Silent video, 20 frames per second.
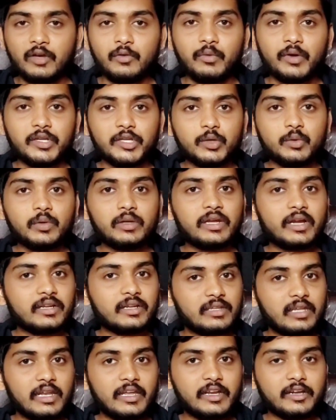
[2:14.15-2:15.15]
where you will get
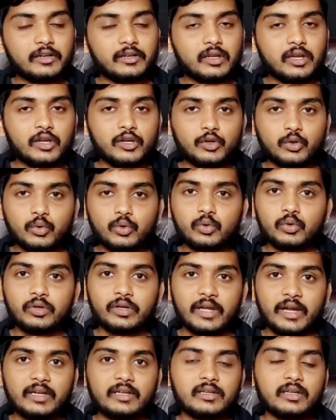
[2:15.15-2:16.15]
the link to
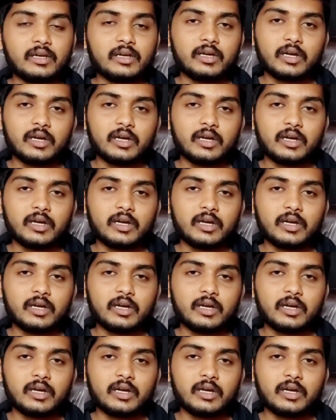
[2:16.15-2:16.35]
get